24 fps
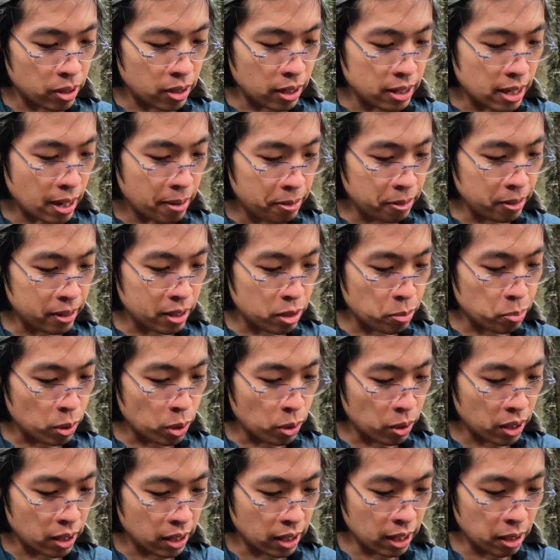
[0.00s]
It definitely has
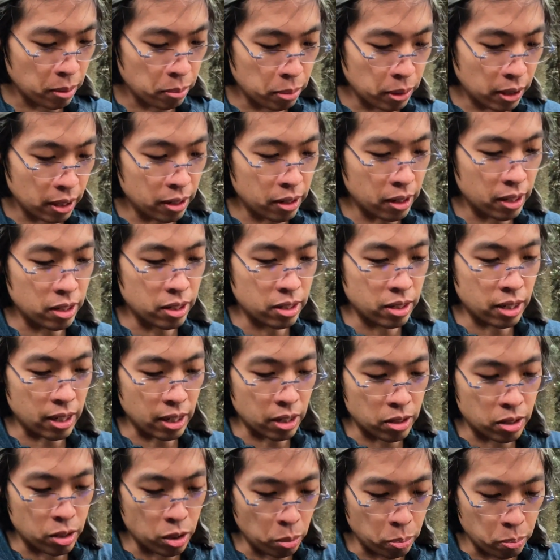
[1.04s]
broken in, but you can see it's